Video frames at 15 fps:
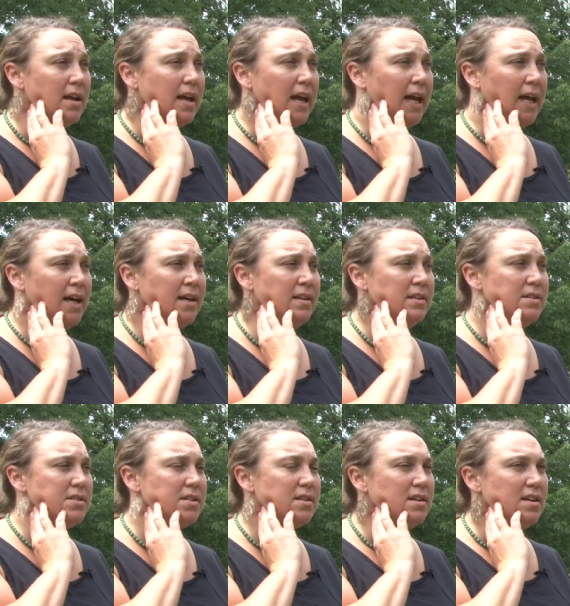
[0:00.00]

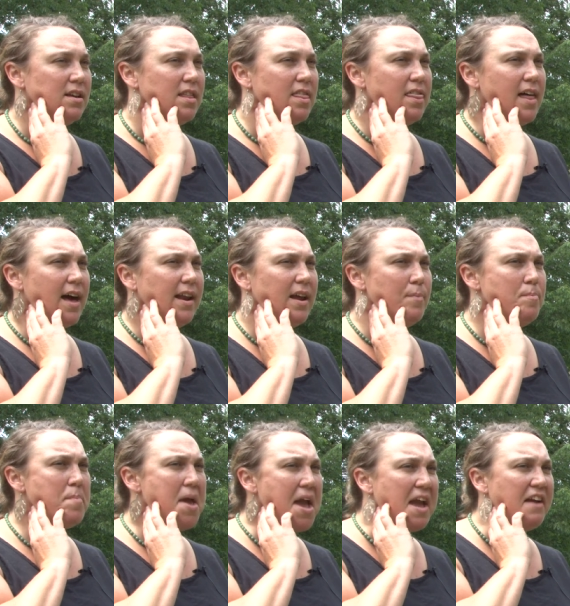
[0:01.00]
and that it
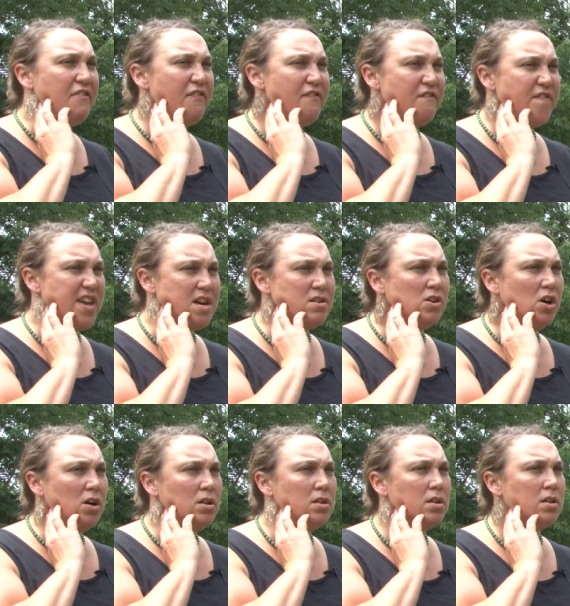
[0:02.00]
may
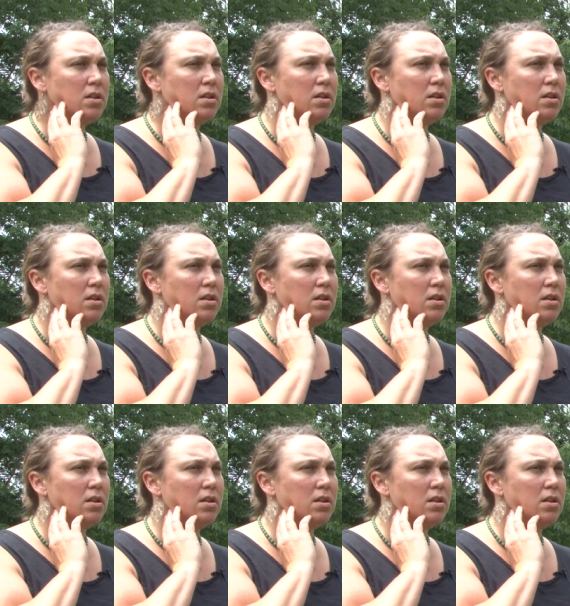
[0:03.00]
feel